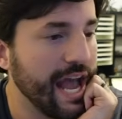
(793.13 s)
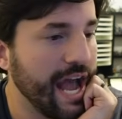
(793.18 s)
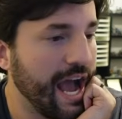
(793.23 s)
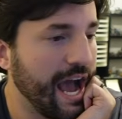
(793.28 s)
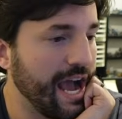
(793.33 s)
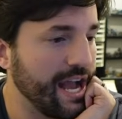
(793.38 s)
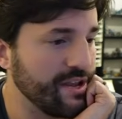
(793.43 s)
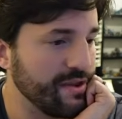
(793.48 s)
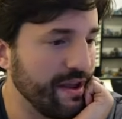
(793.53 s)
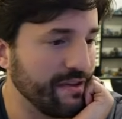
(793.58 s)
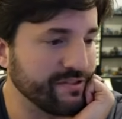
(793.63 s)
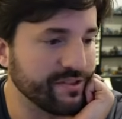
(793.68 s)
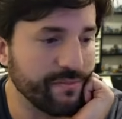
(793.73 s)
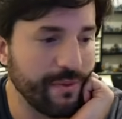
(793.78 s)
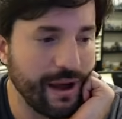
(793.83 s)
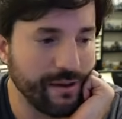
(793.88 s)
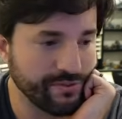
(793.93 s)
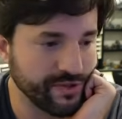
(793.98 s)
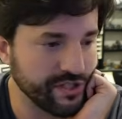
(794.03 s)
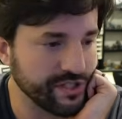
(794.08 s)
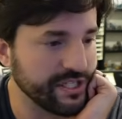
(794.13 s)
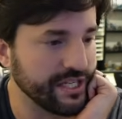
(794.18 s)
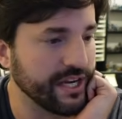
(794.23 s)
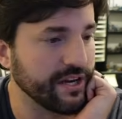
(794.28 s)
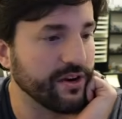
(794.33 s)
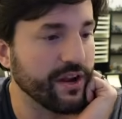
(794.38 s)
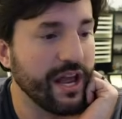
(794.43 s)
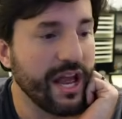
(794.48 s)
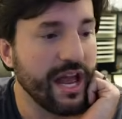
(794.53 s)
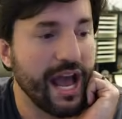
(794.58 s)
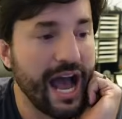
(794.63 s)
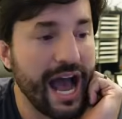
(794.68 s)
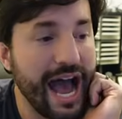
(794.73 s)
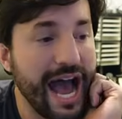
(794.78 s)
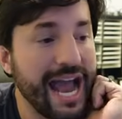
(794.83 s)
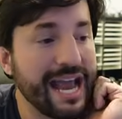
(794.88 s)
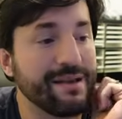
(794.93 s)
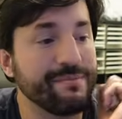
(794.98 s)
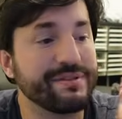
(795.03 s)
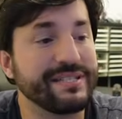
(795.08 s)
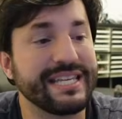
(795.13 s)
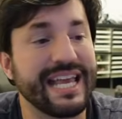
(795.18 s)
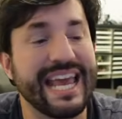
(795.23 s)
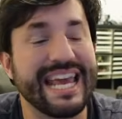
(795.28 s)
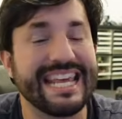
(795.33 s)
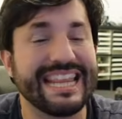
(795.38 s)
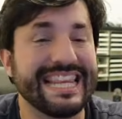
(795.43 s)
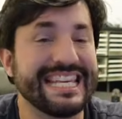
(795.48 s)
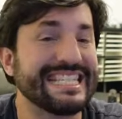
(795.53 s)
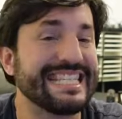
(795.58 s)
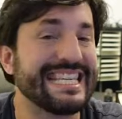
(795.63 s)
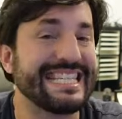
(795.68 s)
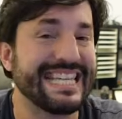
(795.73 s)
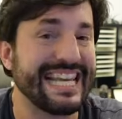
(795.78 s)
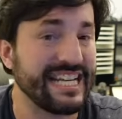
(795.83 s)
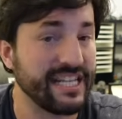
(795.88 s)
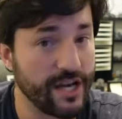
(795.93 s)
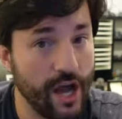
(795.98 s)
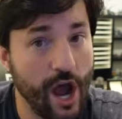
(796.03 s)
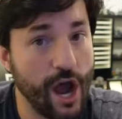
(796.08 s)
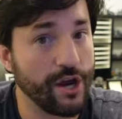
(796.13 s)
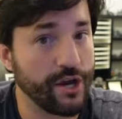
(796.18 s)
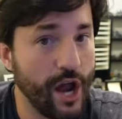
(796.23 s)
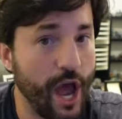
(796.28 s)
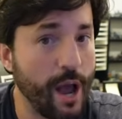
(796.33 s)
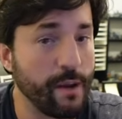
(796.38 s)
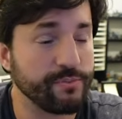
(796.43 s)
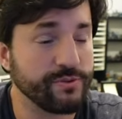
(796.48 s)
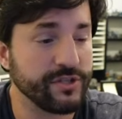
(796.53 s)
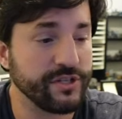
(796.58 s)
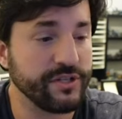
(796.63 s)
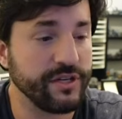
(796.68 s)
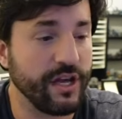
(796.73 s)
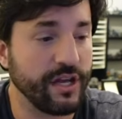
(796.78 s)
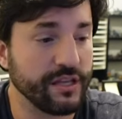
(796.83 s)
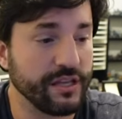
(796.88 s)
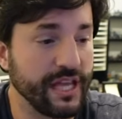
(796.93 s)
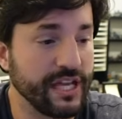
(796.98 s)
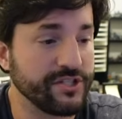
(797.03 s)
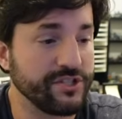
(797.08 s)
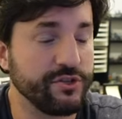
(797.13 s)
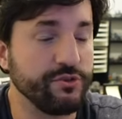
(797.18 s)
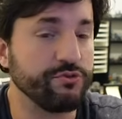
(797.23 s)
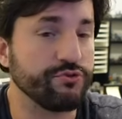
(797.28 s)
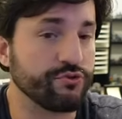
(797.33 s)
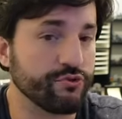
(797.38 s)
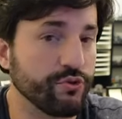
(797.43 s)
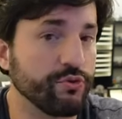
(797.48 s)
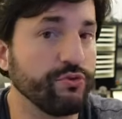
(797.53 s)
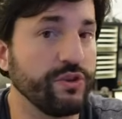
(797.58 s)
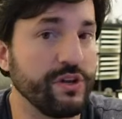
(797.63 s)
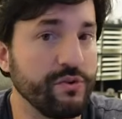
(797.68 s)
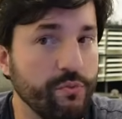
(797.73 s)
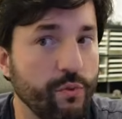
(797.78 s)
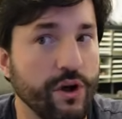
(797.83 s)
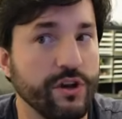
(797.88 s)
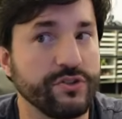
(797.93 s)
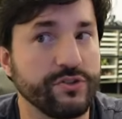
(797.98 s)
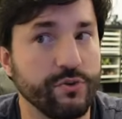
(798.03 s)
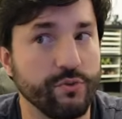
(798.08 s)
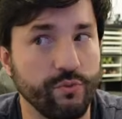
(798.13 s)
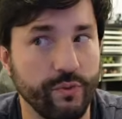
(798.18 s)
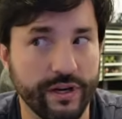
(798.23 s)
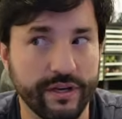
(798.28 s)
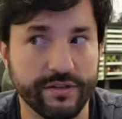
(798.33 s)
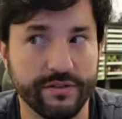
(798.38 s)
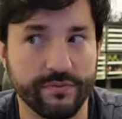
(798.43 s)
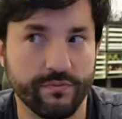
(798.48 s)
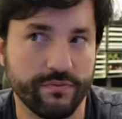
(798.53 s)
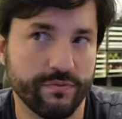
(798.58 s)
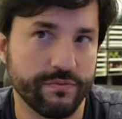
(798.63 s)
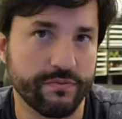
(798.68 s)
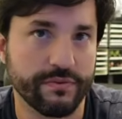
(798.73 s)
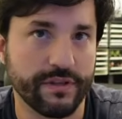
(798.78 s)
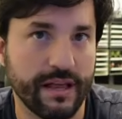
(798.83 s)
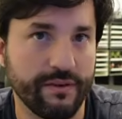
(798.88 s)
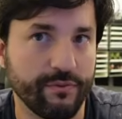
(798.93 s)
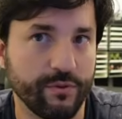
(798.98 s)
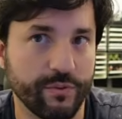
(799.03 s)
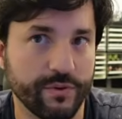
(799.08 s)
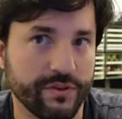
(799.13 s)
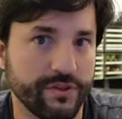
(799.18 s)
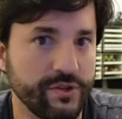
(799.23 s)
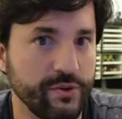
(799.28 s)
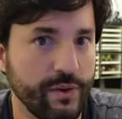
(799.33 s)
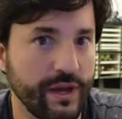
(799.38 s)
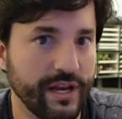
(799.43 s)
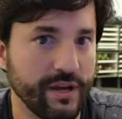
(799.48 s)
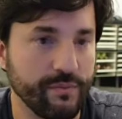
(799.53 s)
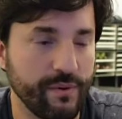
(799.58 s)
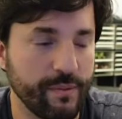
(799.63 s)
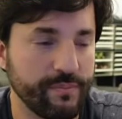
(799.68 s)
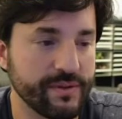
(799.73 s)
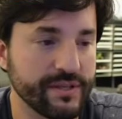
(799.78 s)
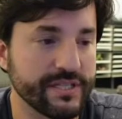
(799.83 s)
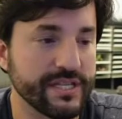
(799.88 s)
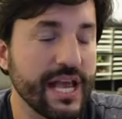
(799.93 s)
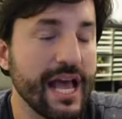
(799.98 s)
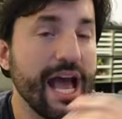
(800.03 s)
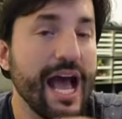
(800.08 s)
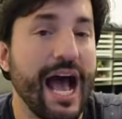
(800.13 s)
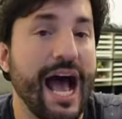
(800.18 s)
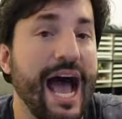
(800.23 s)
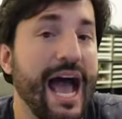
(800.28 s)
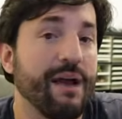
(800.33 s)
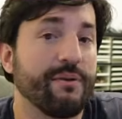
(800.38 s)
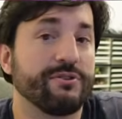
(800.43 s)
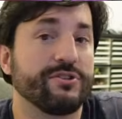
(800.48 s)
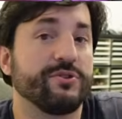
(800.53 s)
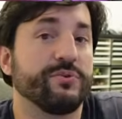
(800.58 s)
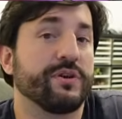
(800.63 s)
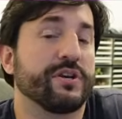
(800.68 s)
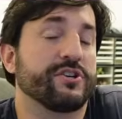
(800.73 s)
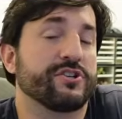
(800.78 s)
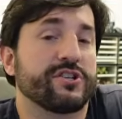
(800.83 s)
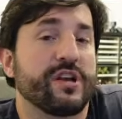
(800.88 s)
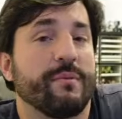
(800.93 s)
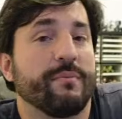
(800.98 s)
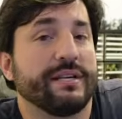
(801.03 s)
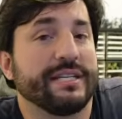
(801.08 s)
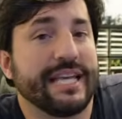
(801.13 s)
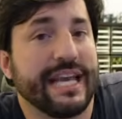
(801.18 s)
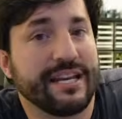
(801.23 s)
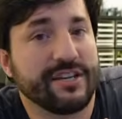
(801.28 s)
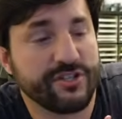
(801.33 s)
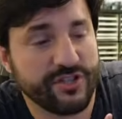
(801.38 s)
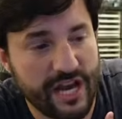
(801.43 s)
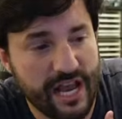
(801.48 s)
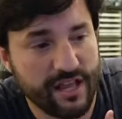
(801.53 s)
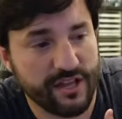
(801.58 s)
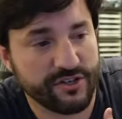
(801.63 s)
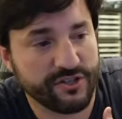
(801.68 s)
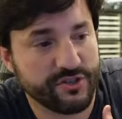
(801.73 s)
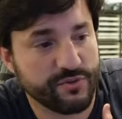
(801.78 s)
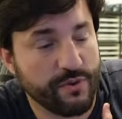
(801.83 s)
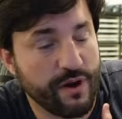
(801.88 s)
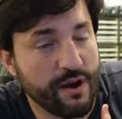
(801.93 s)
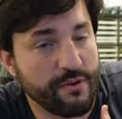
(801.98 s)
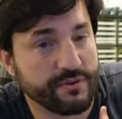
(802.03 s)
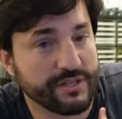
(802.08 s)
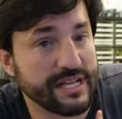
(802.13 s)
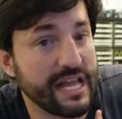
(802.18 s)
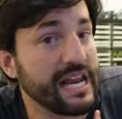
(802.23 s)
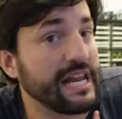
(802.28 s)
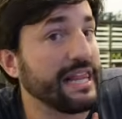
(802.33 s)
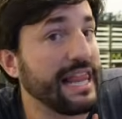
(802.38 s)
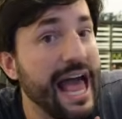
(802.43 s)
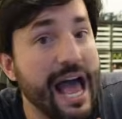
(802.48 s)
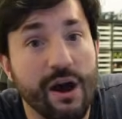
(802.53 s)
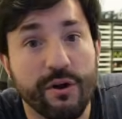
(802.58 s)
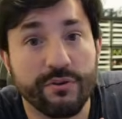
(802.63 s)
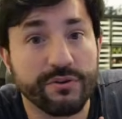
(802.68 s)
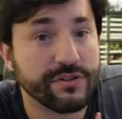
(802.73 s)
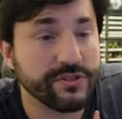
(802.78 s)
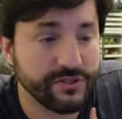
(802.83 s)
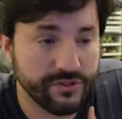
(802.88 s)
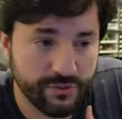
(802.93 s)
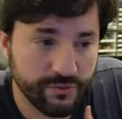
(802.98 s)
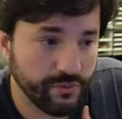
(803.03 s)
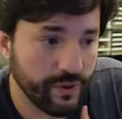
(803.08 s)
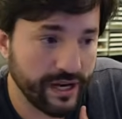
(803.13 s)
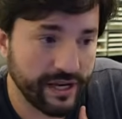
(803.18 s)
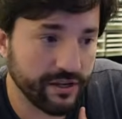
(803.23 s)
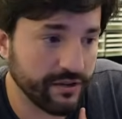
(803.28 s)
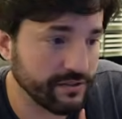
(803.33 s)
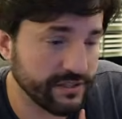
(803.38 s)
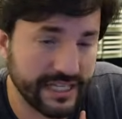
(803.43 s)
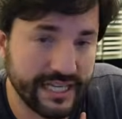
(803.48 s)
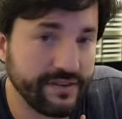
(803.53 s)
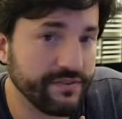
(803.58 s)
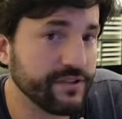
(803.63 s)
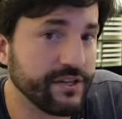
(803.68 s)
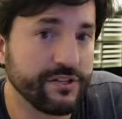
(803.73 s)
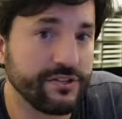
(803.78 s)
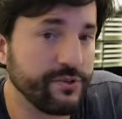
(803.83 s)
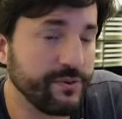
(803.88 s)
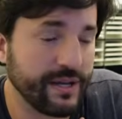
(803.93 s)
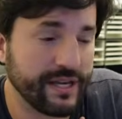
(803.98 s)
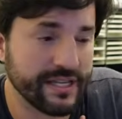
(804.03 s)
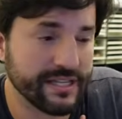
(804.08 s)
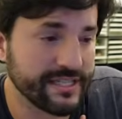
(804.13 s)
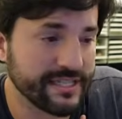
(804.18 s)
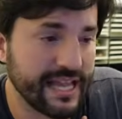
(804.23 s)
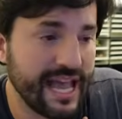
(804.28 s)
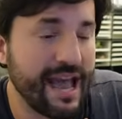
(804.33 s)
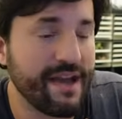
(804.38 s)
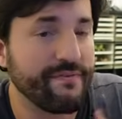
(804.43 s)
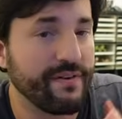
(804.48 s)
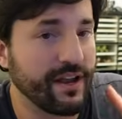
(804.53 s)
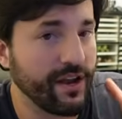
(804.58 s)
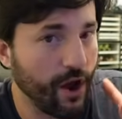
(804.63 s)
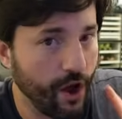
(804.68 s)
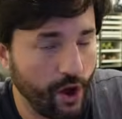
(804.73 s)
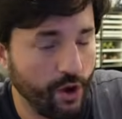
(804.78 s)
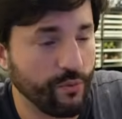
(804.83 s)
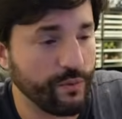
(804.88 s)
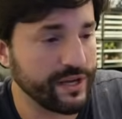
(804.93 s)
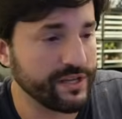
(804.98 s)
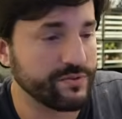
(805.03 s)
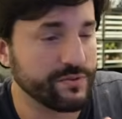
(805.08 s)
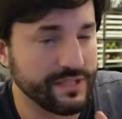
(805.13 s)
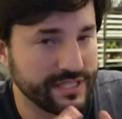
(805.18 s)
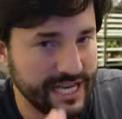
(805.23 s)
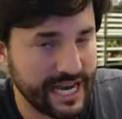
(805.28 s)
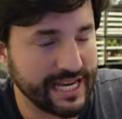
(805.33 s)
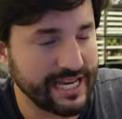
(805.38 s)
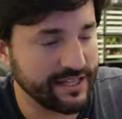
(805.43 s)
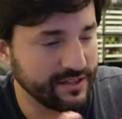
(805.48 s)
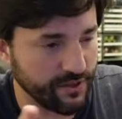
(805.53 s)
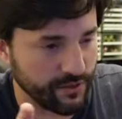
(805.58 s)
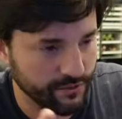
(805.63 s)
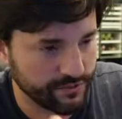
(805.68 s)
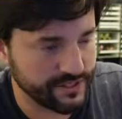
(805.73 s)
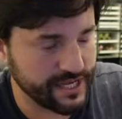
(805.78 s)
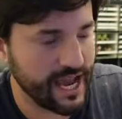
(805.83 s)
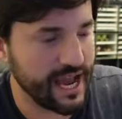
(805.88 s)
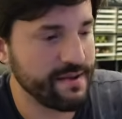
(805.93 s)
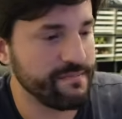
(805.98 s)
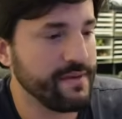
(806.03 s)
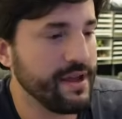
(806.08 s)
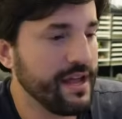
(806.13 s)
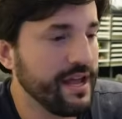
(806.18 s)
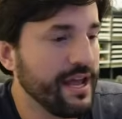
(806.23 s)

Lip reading: You have some options here. I am saying this is a non-option unless you truly want to level with two-handed weapons. I was doing a Shaman tank challenge to where I was not allowed to wield even a two-handed staff. I always was tanking the whole time.